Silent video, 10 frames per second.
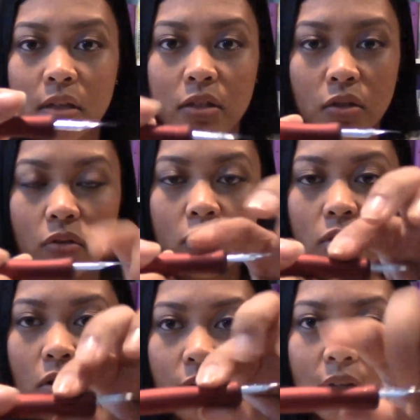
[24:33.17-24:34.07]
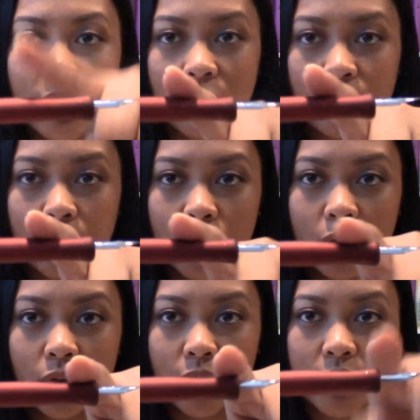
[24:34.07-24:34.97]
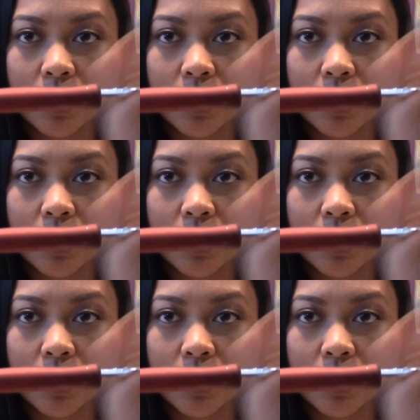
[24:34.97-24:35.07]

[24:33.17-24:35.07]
So there's already grooves